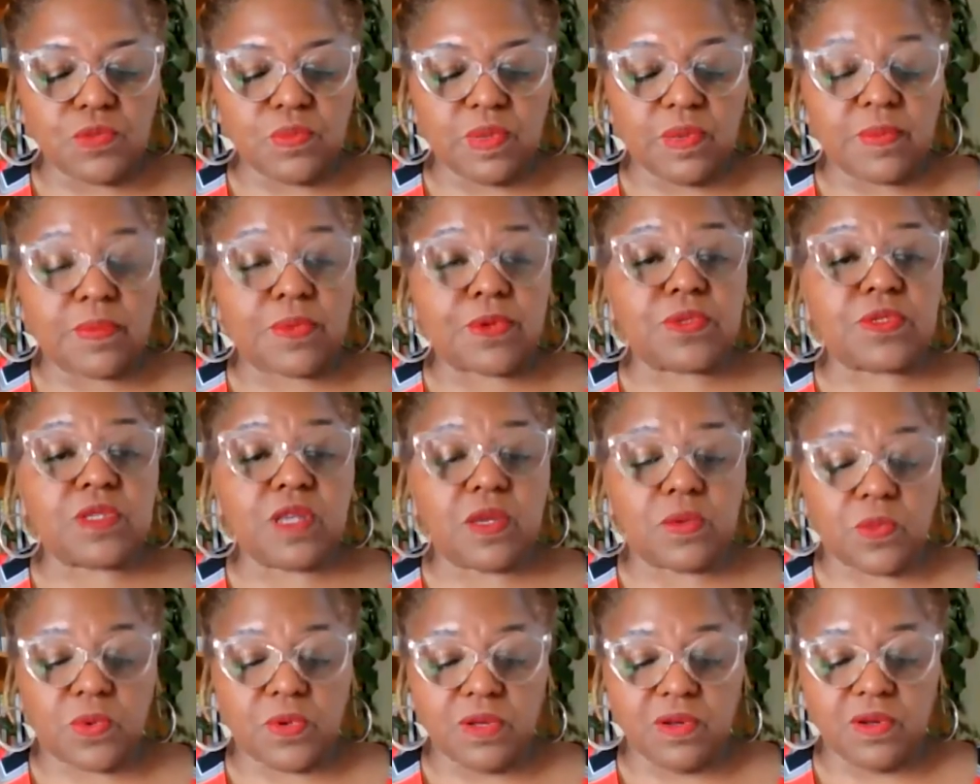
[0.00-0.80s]
members
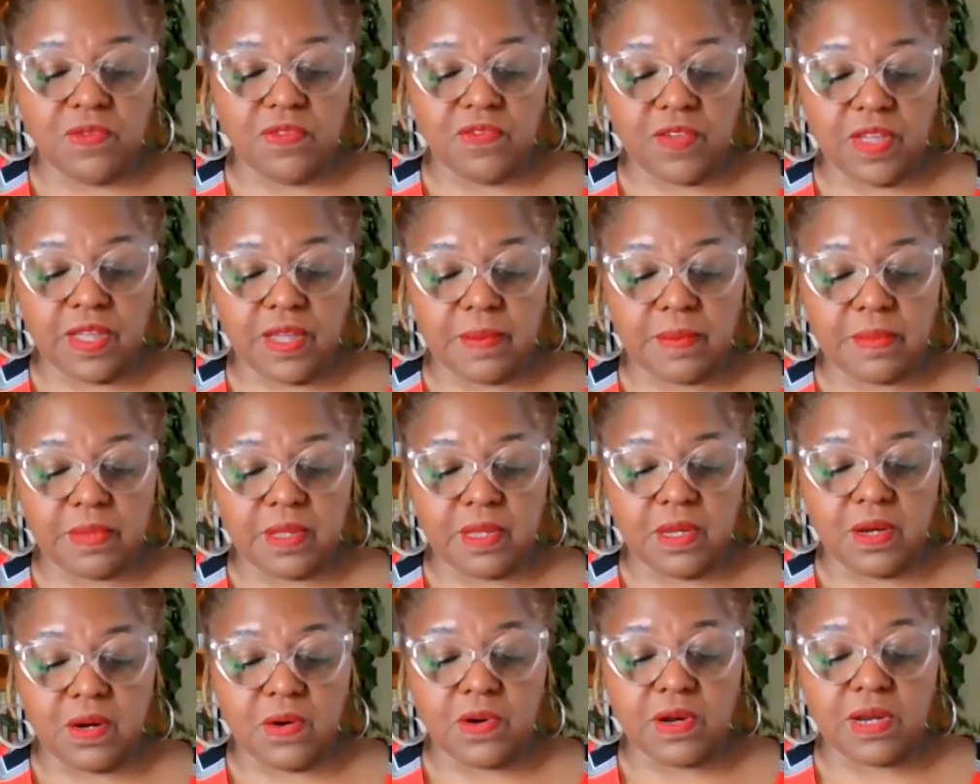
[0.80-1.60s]
than real
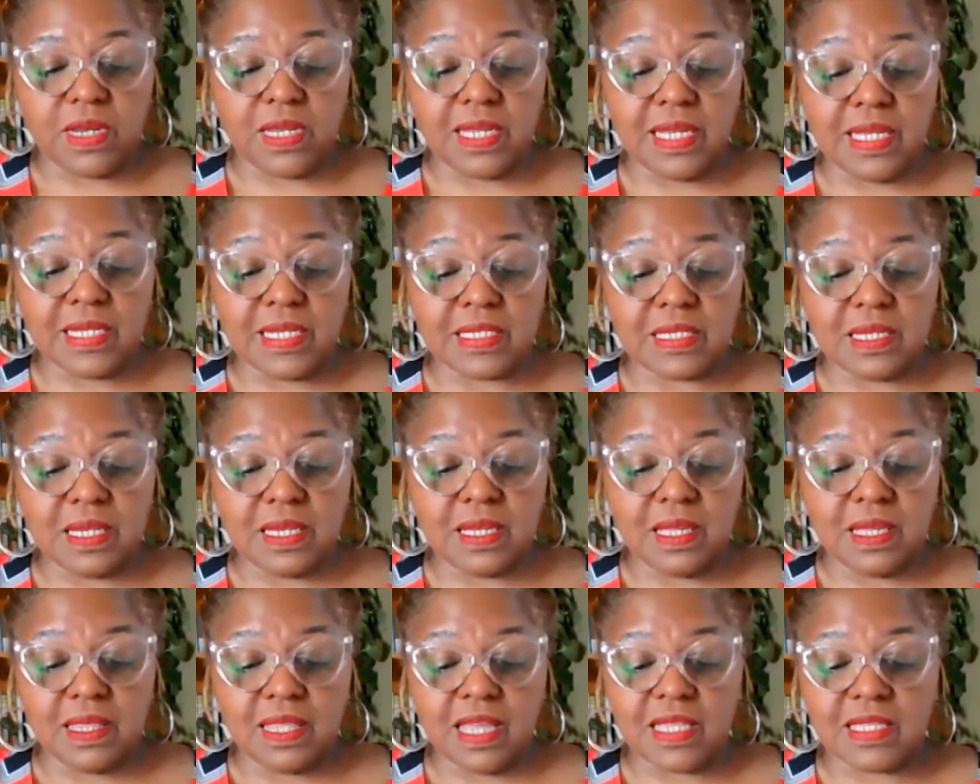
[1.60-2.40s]
family, or at least
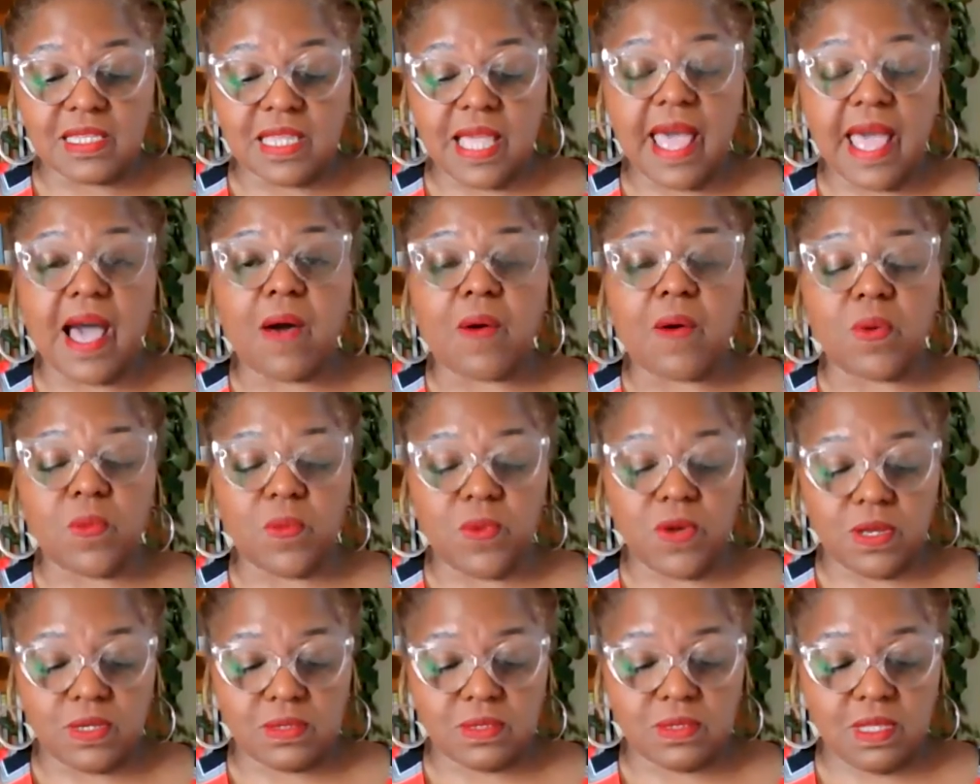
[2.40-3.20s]
that's how it
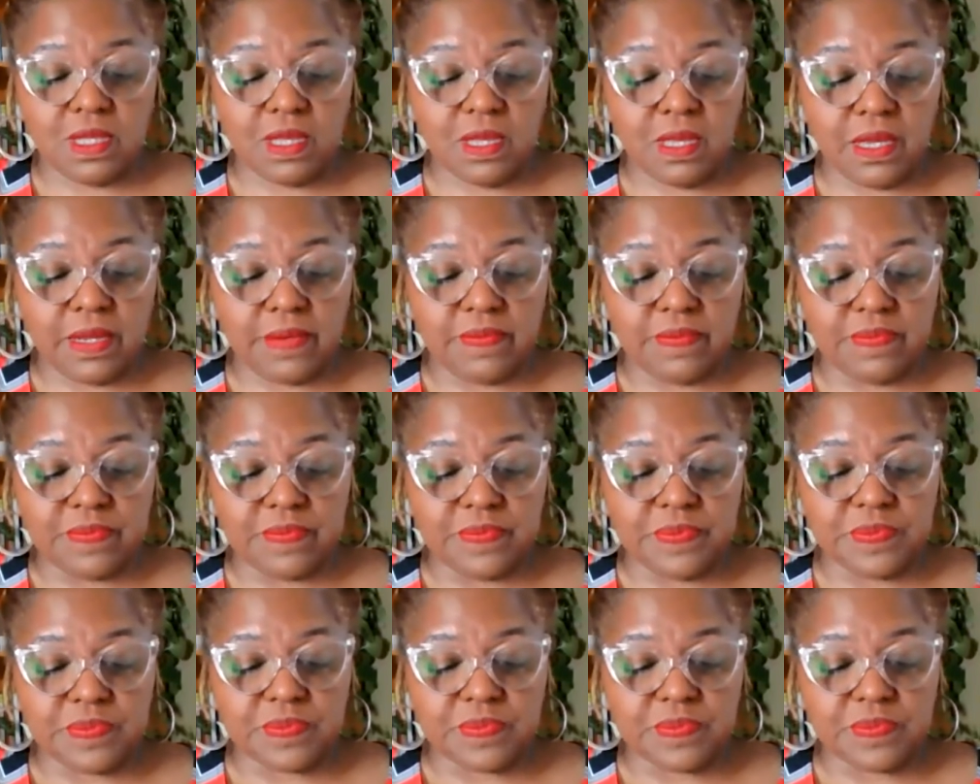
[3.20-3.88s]
was then.